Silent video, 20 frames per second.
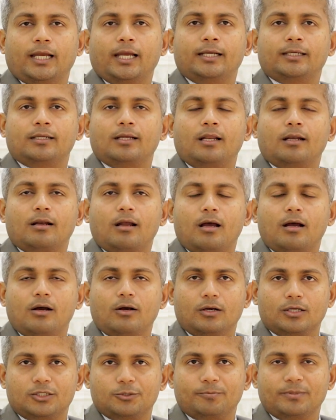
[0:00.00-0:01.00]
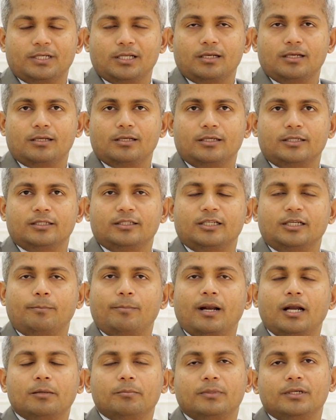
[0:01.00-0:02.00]
At Al Raha Hospital in the
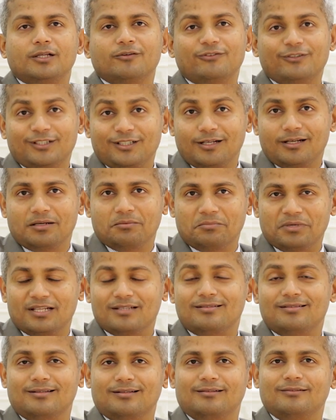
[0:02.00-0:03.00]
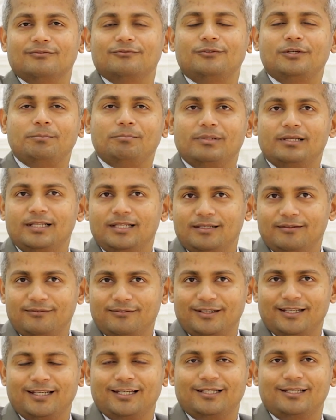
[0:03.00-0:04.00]
Department of Internal Medicine, we believe
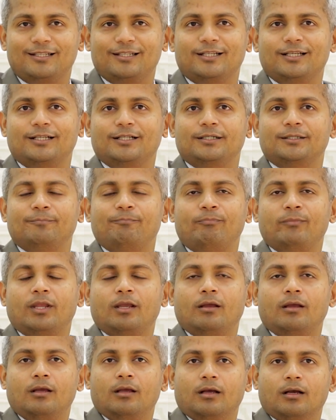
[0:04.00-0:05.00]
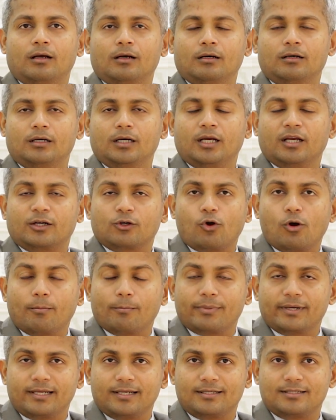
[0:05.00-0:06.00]
in uh, uh, a
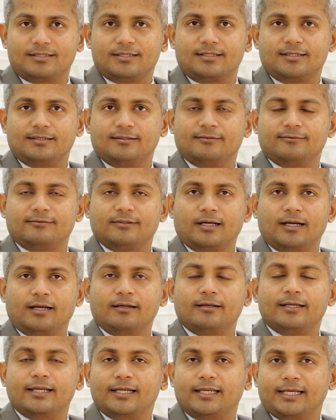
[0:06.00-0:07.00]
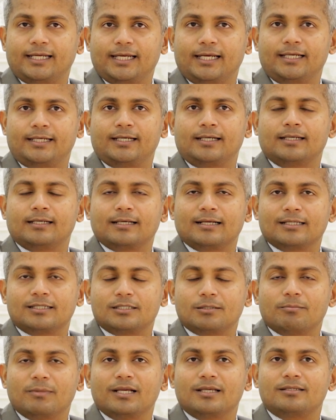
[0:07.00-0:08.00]
comprehensive and dedicated
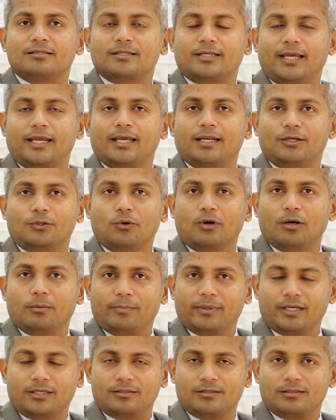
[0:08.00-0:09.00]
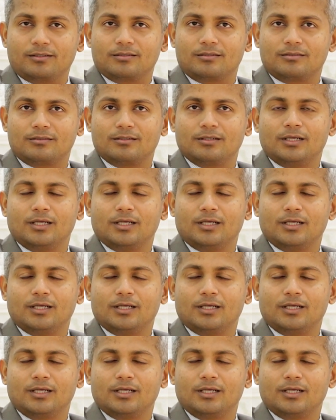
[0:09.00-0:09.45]
customized care to our patients.